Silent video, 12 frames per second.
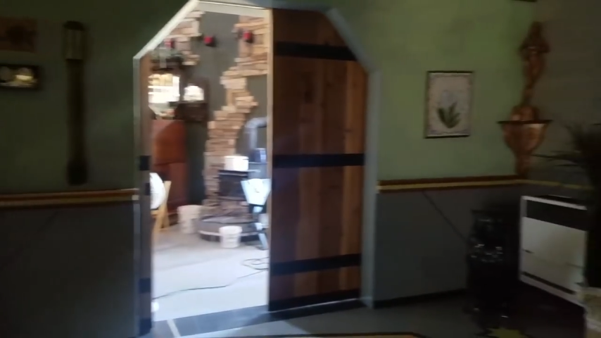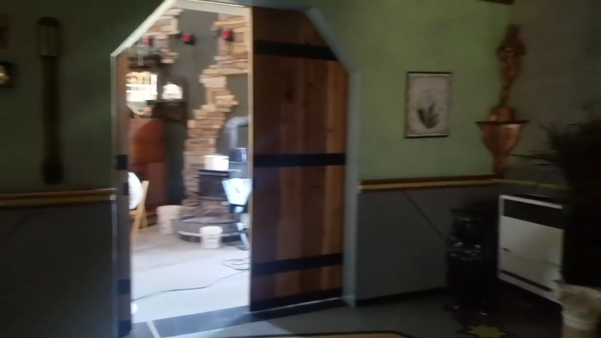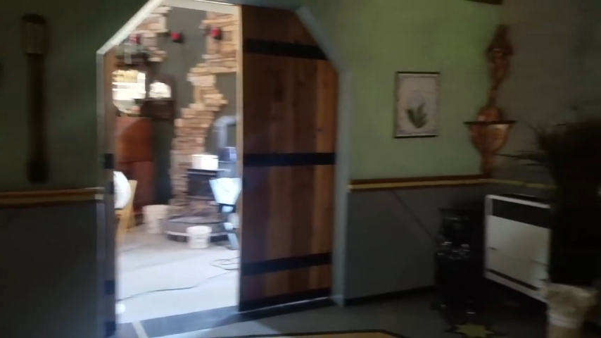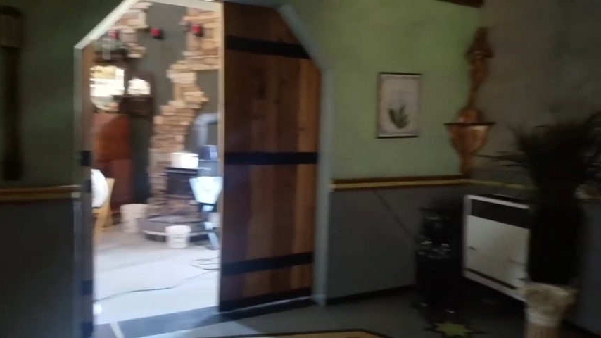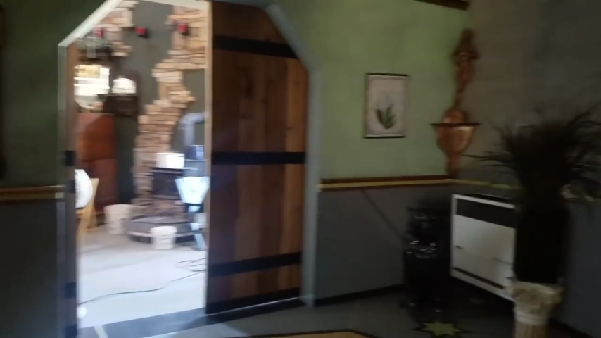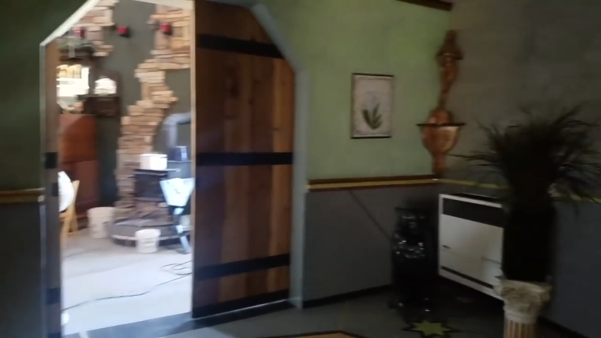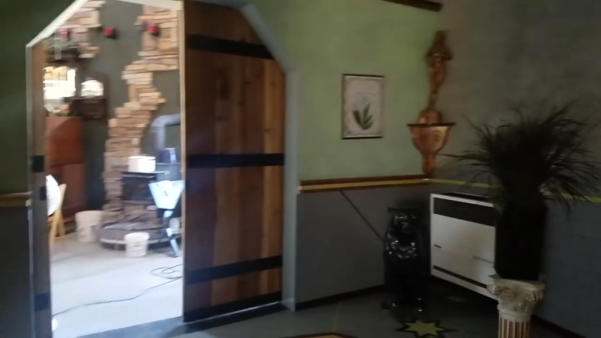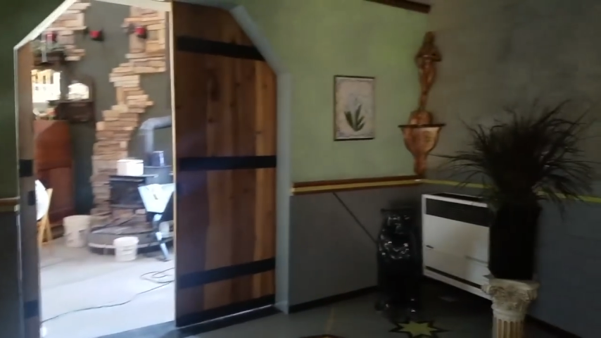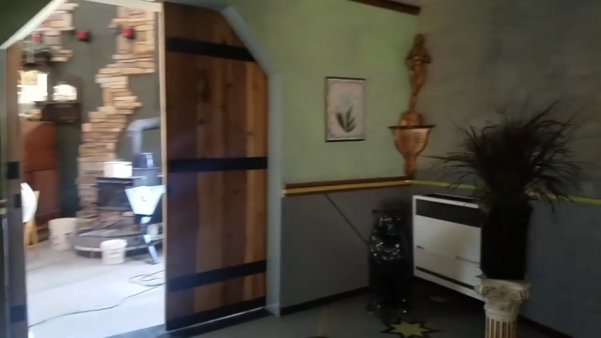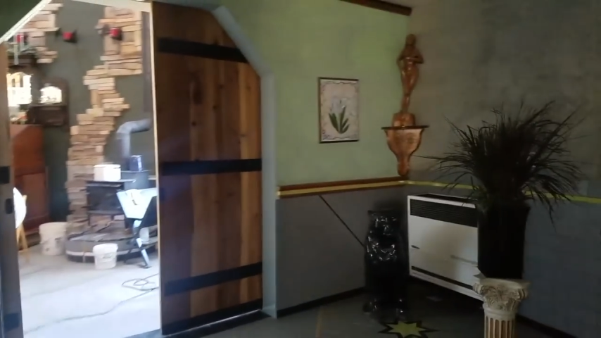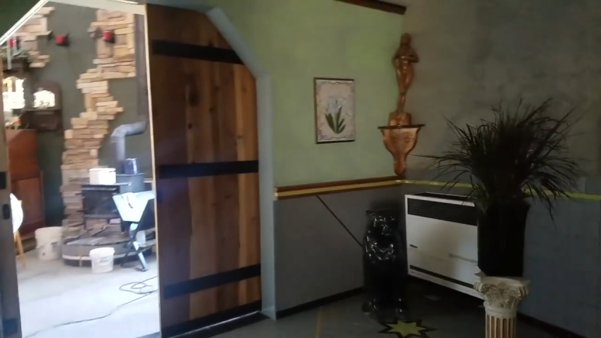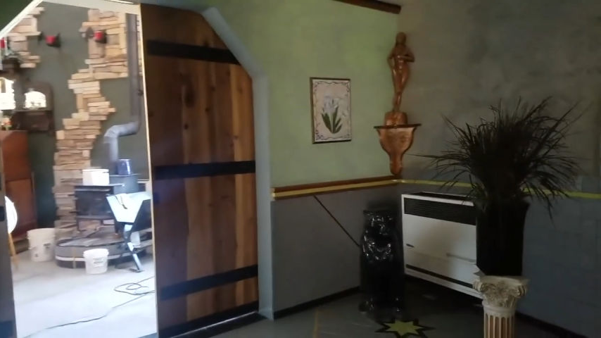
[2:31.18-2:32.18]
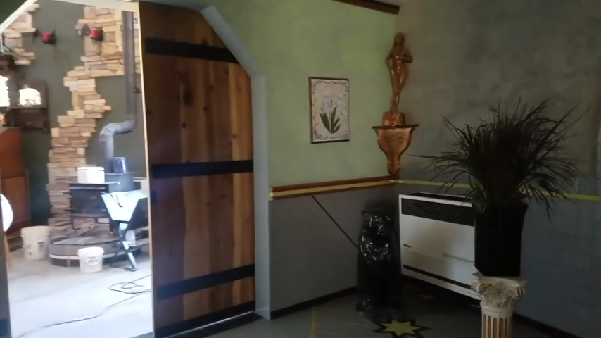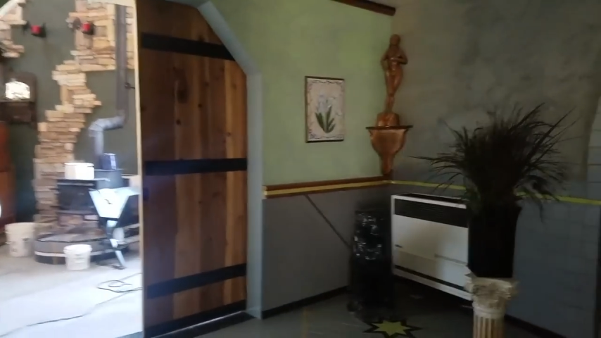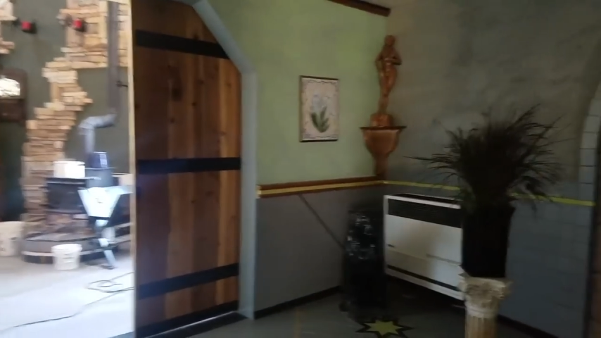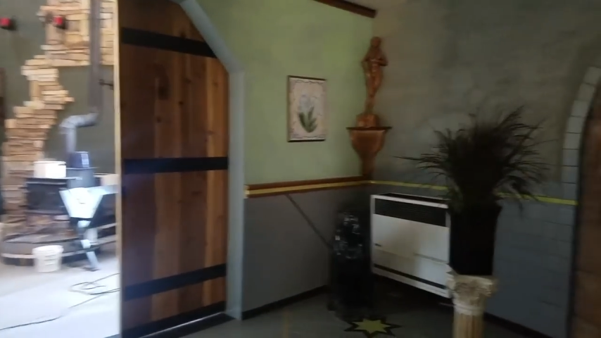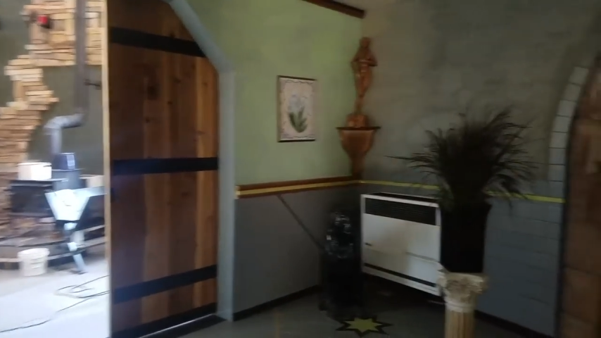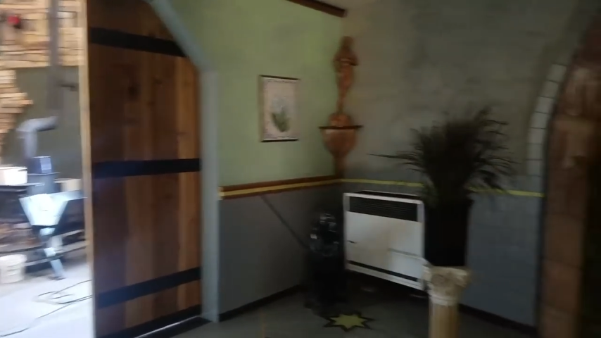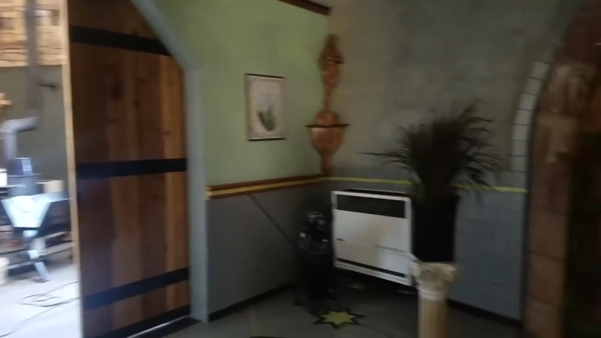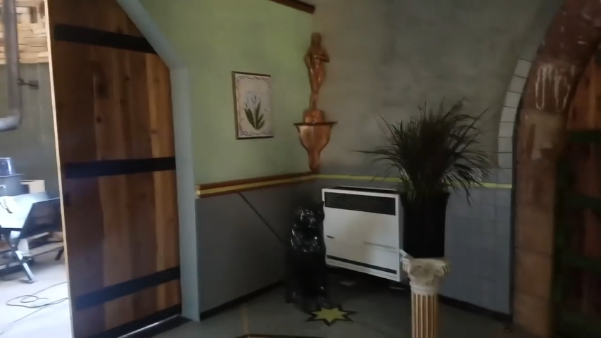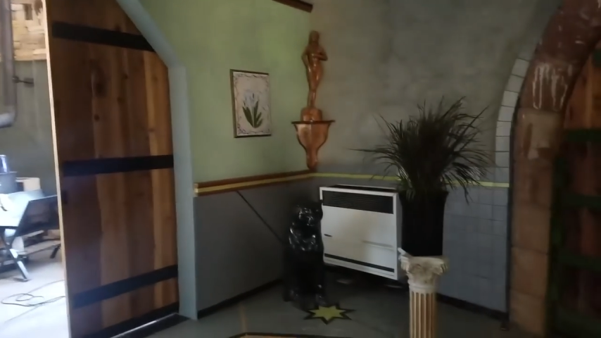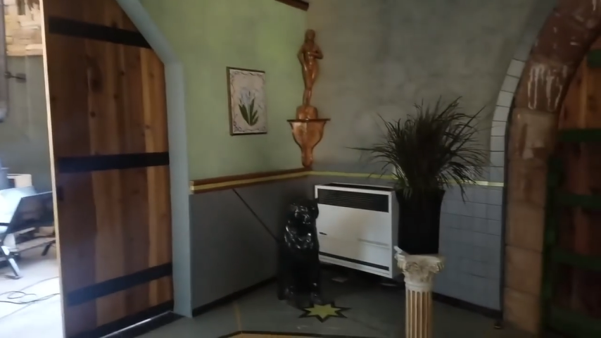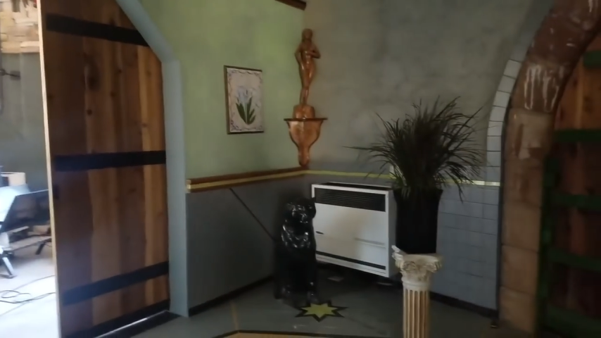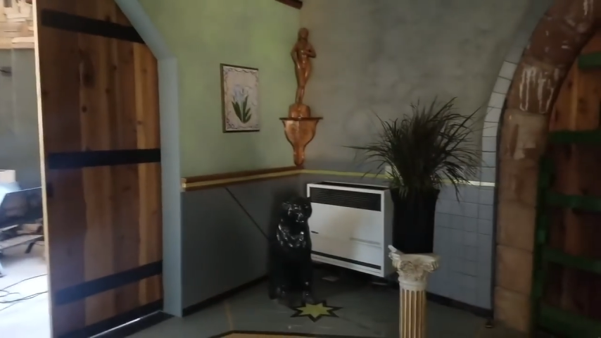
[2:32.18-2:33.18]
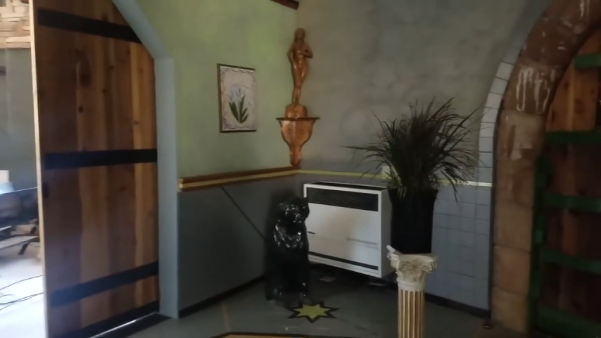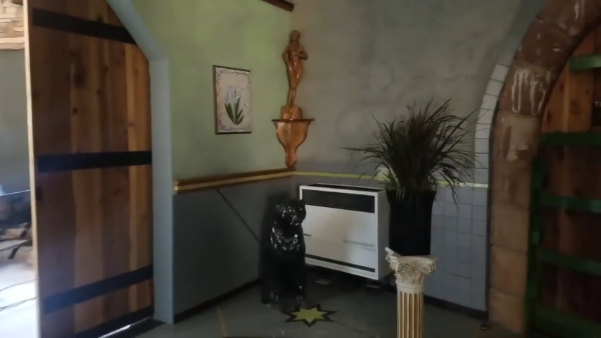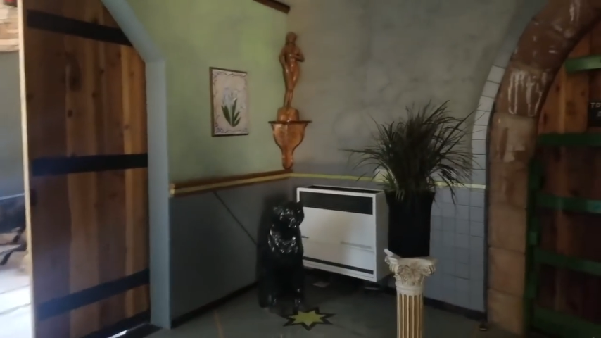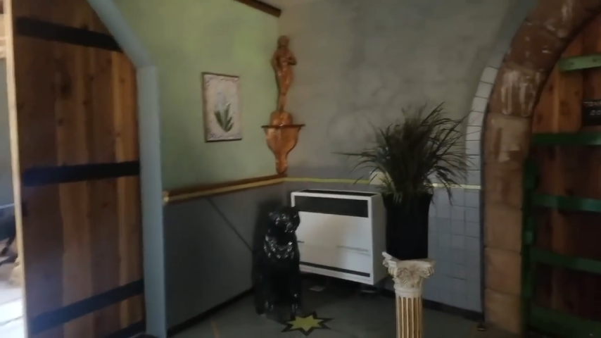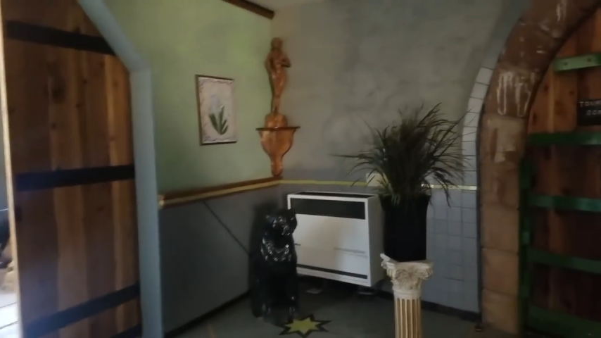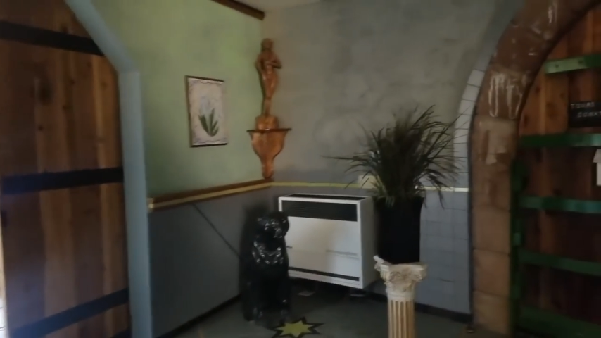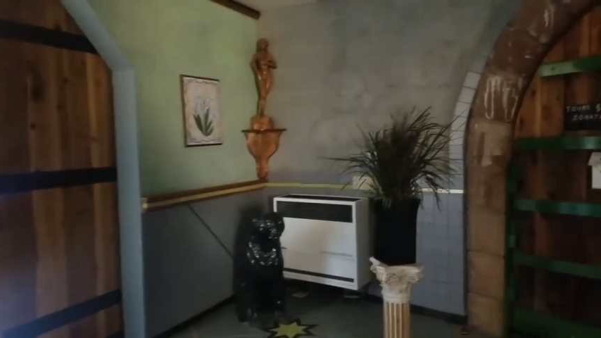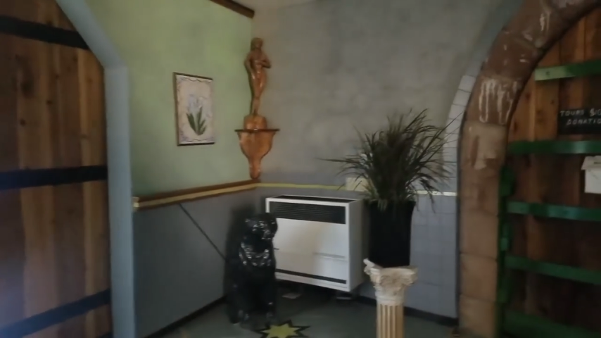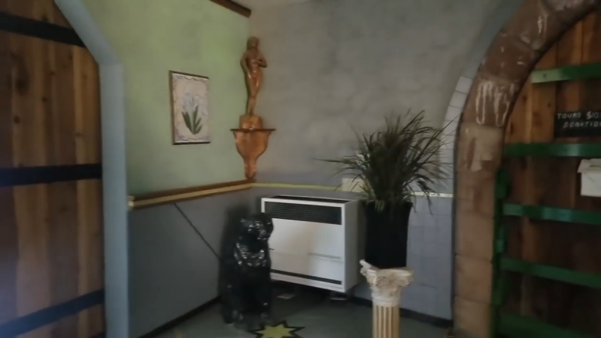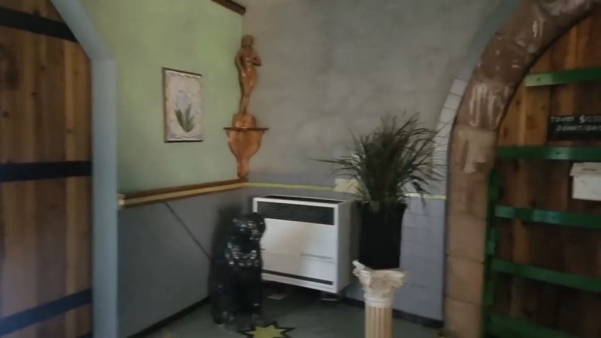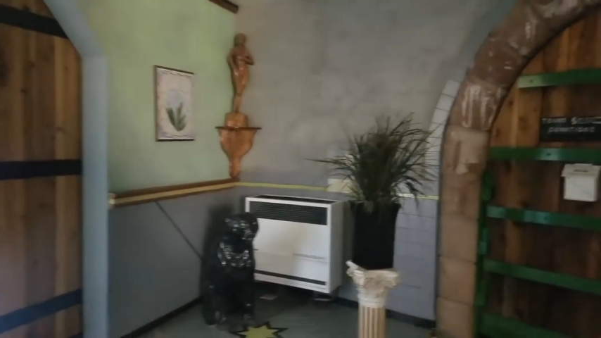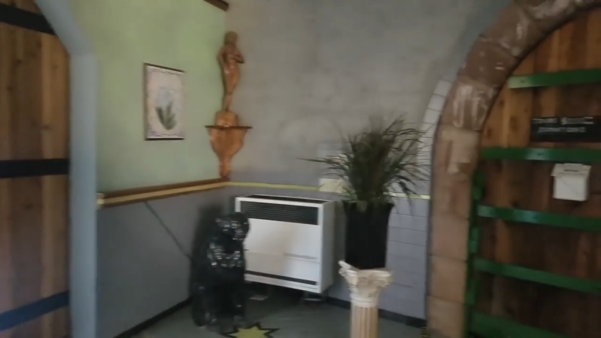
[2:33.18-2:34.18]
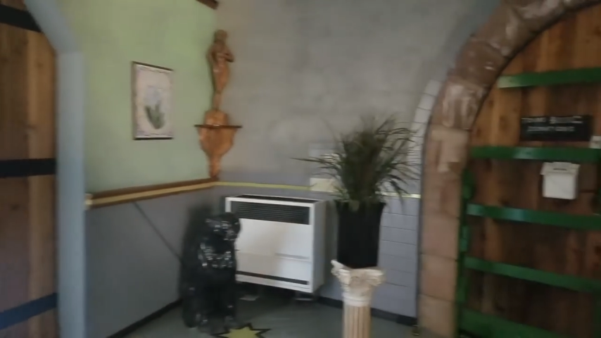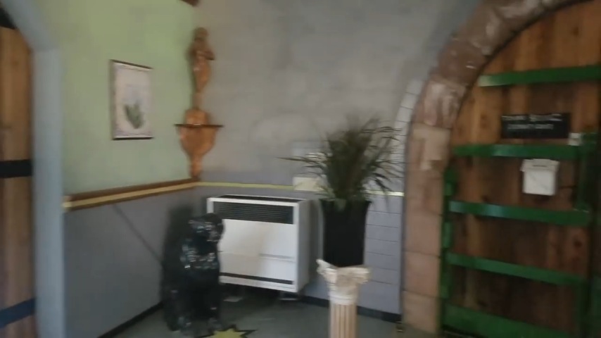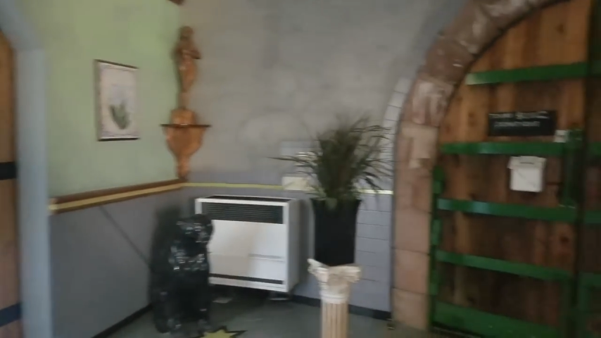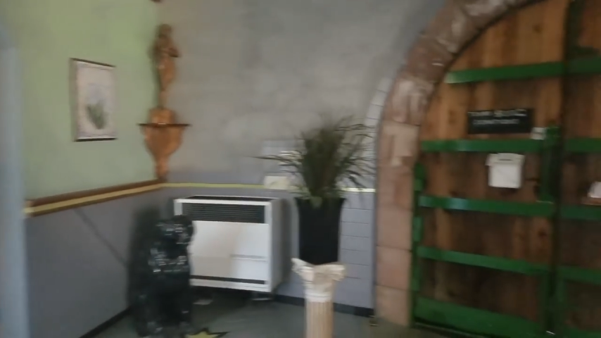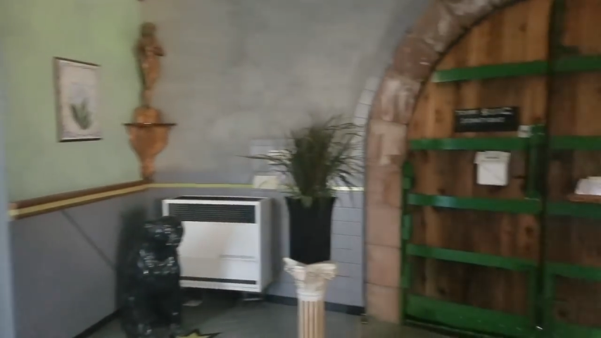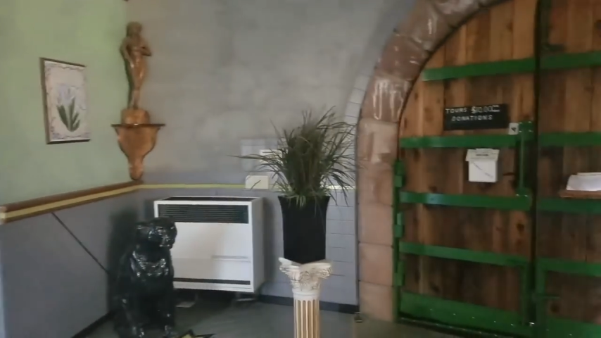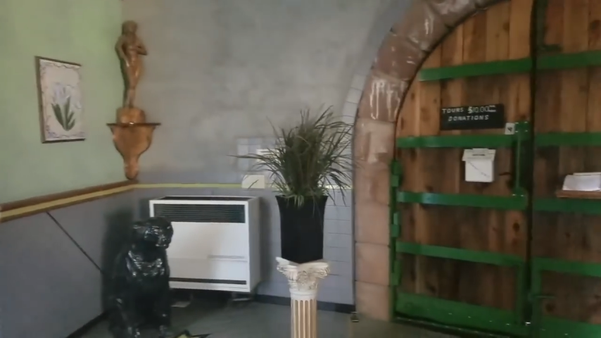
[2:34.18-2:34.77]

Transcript: [unreadable: no face in view]